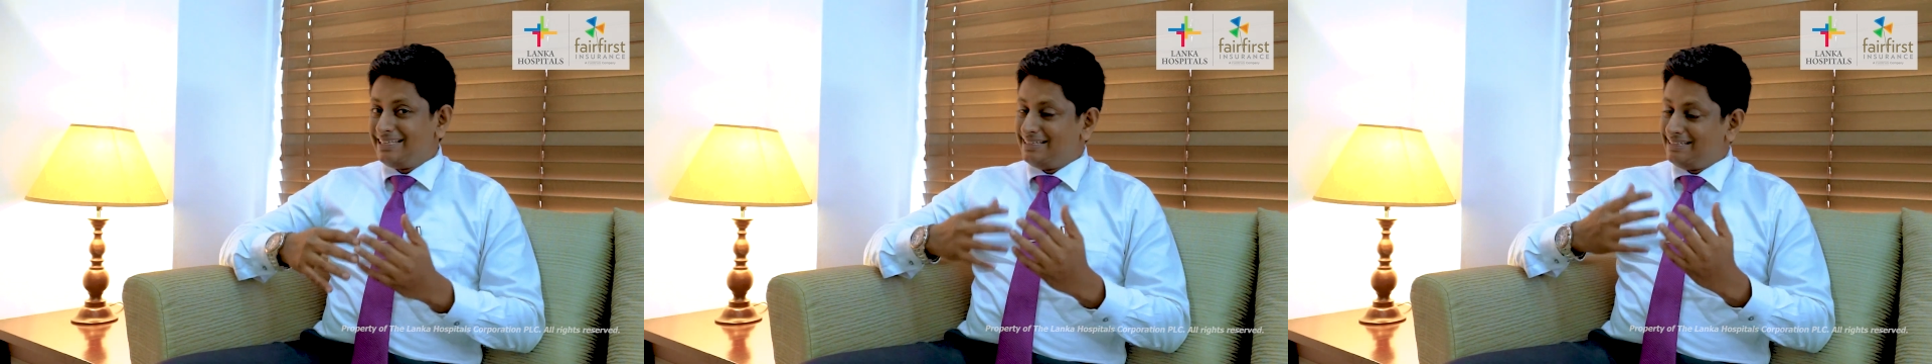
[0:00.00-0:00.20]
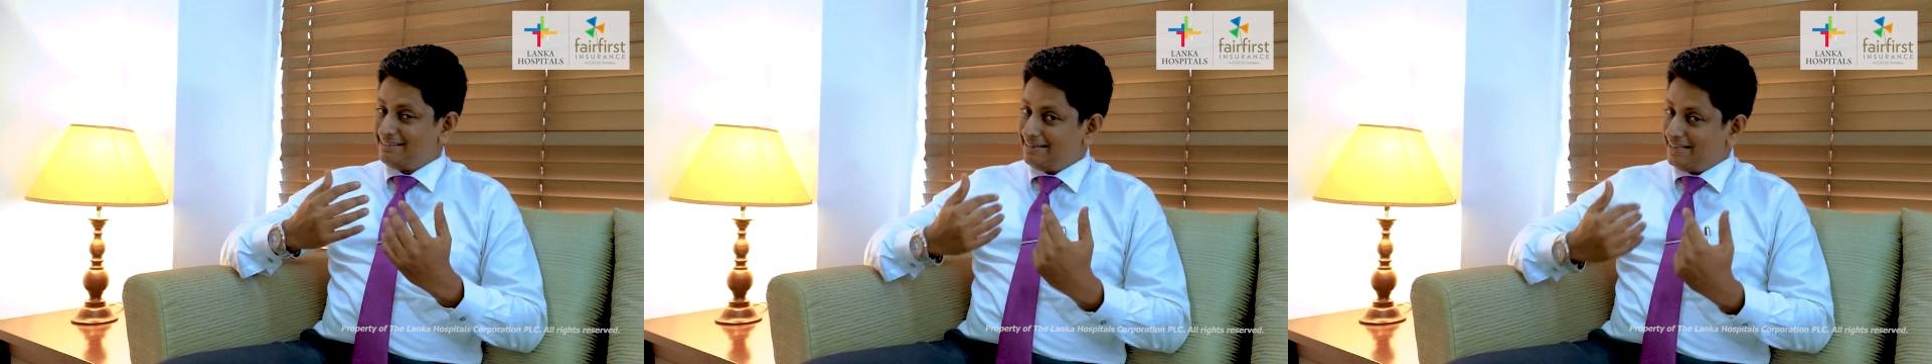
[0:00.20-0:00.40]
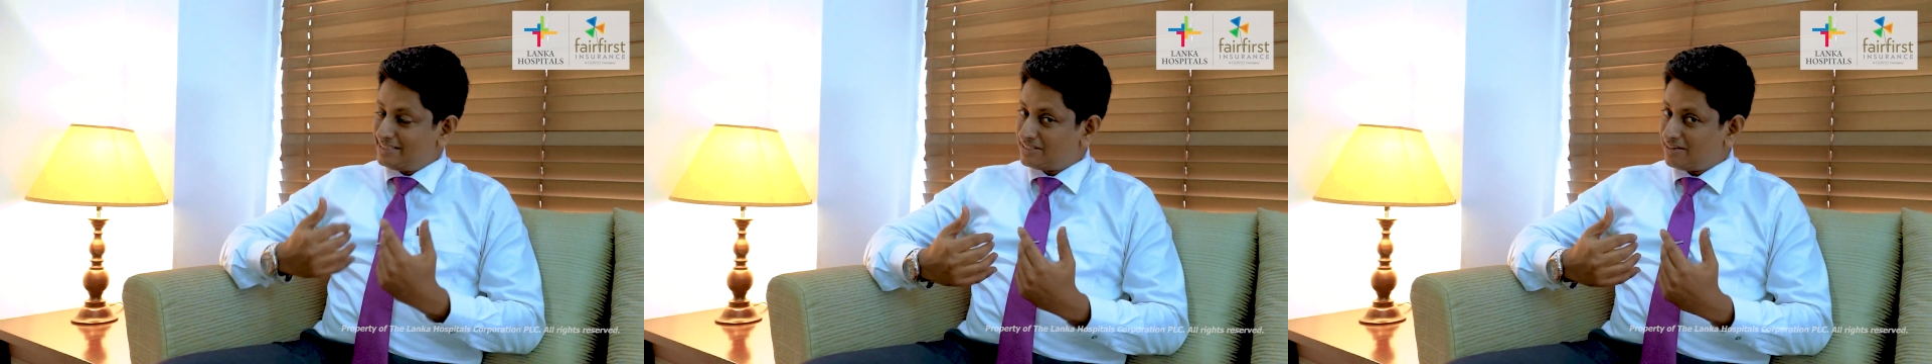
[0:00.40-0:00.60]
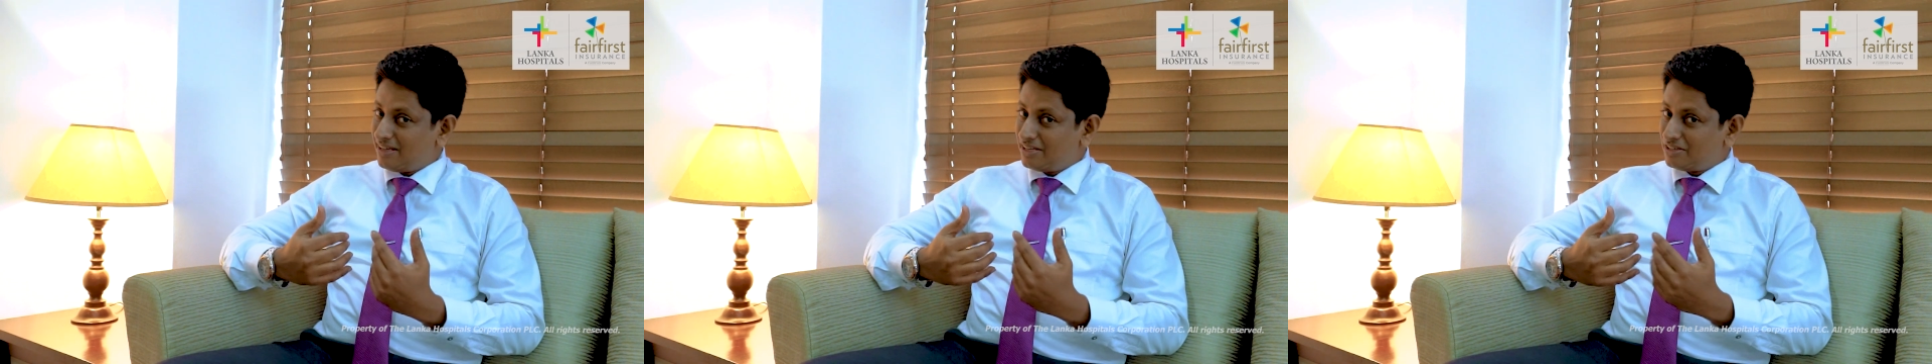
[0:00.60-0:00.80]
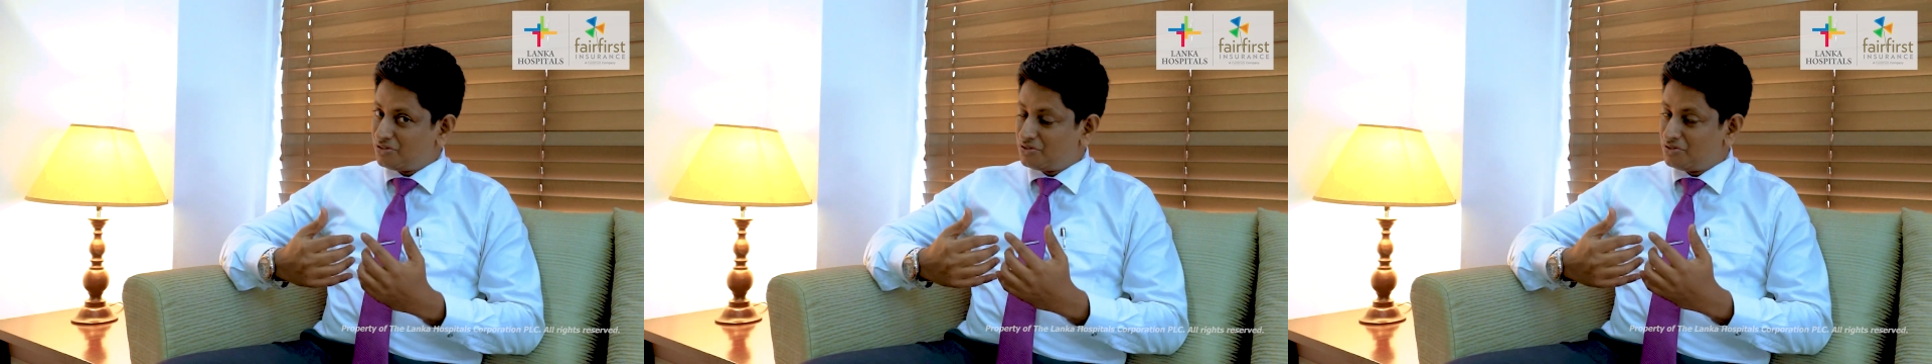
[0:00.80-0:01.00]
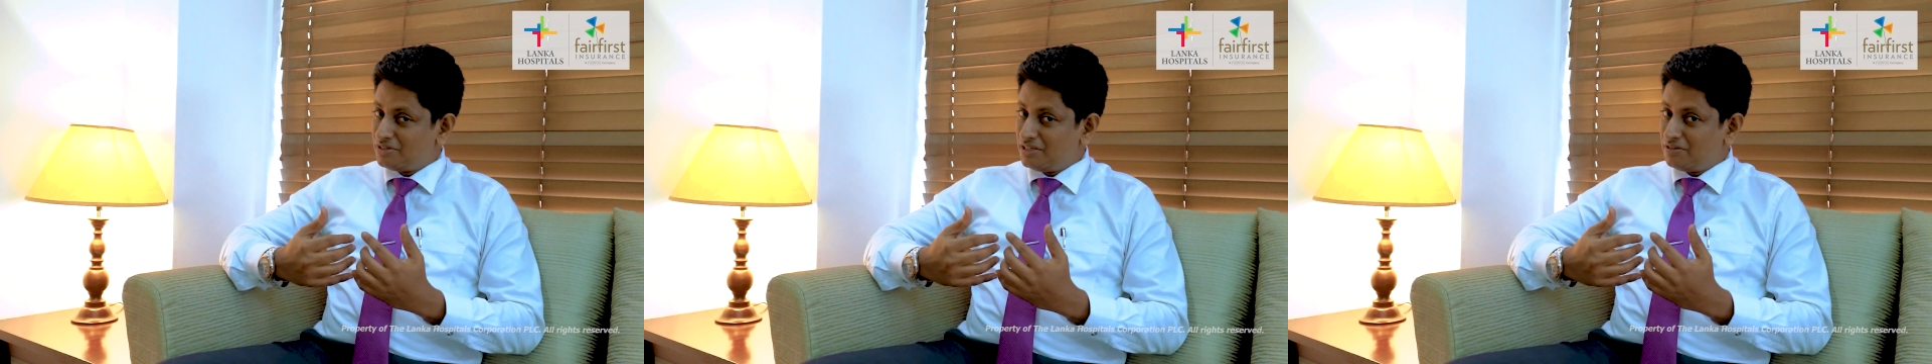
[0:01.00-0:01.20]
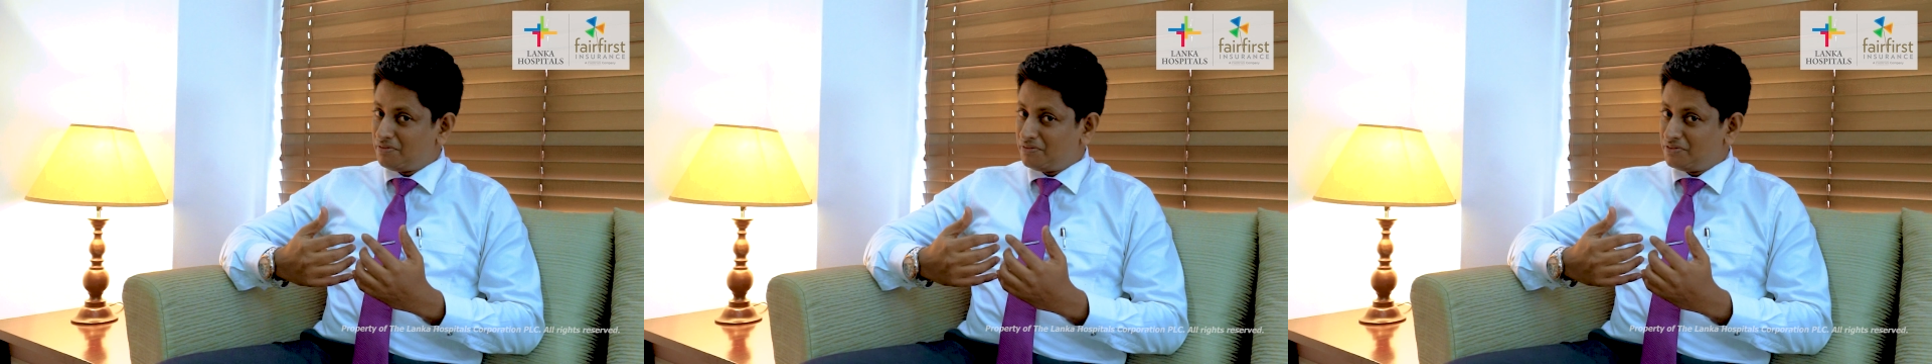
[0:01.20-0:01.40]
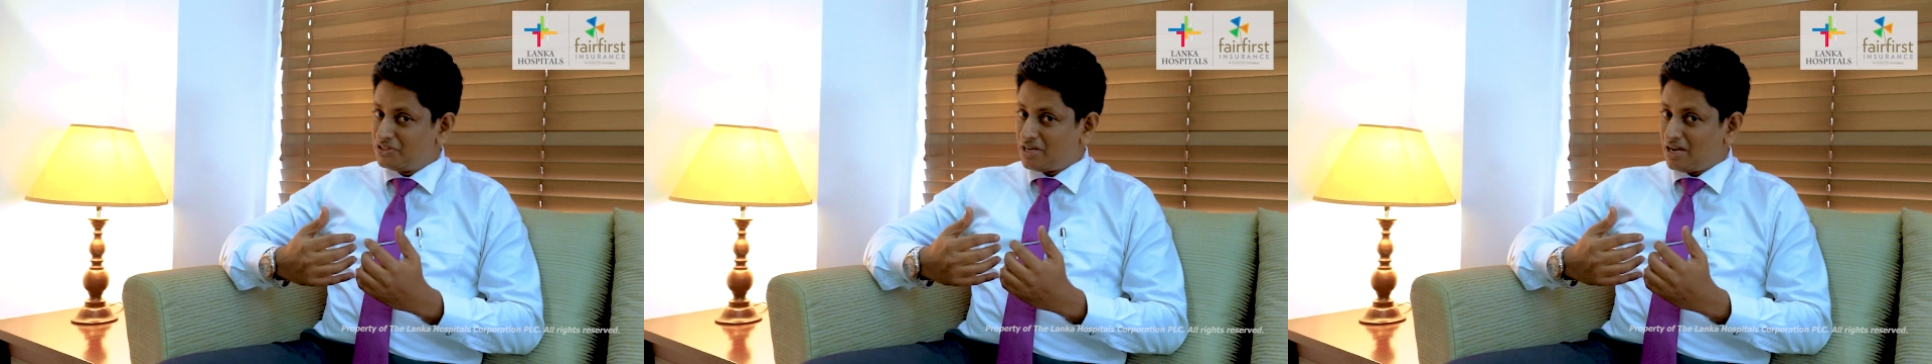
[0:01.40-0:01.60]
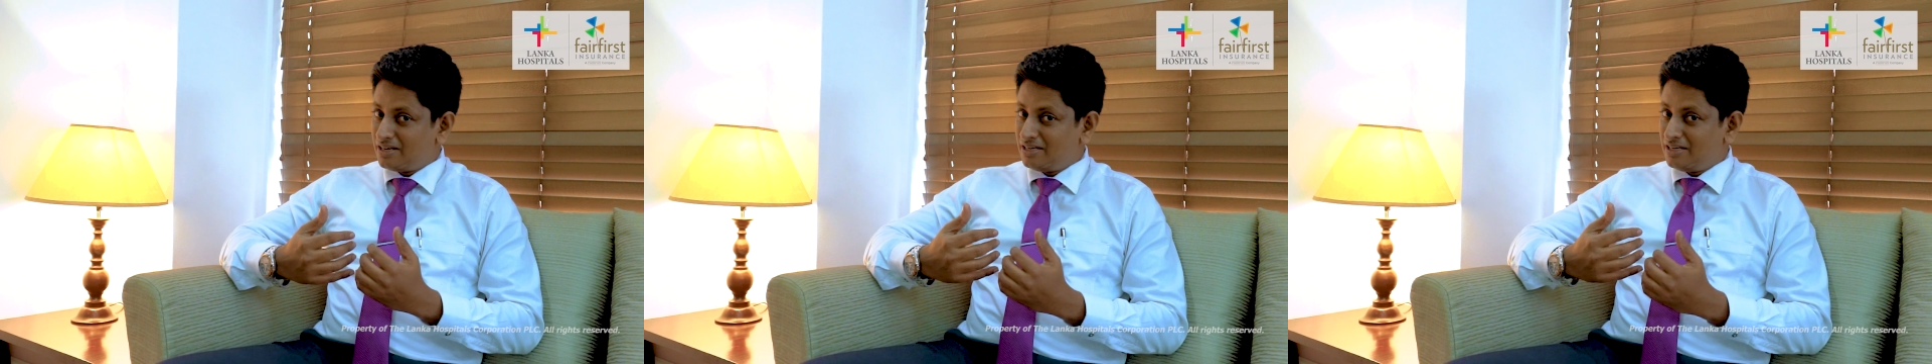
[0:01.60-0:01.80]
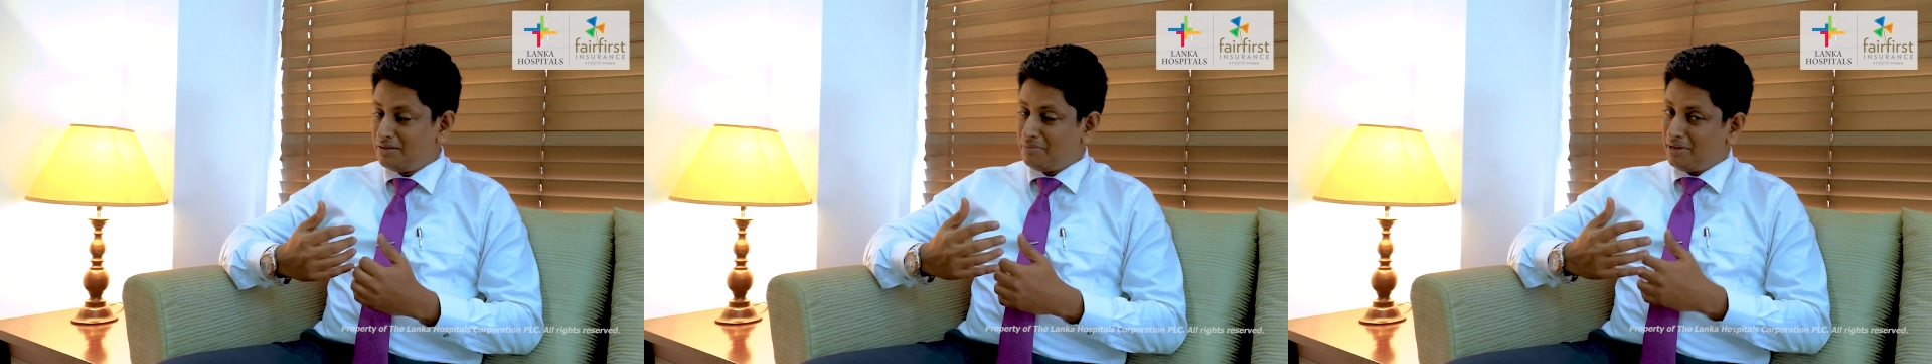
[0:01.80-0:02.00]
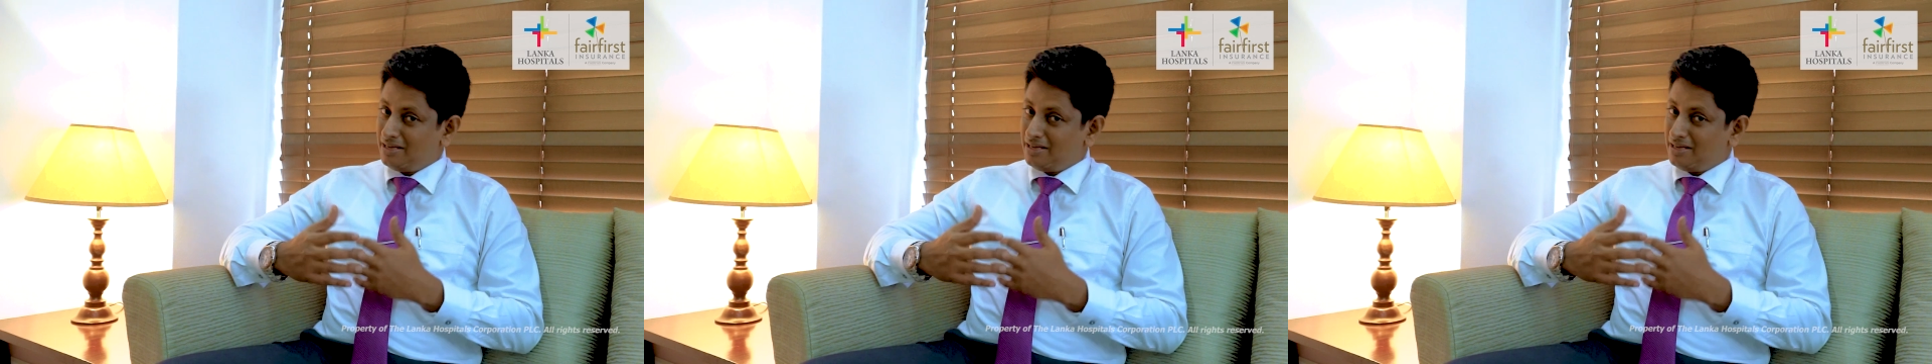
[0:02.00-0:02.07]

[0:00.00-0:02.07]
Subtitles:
less likely to deliver vaginally,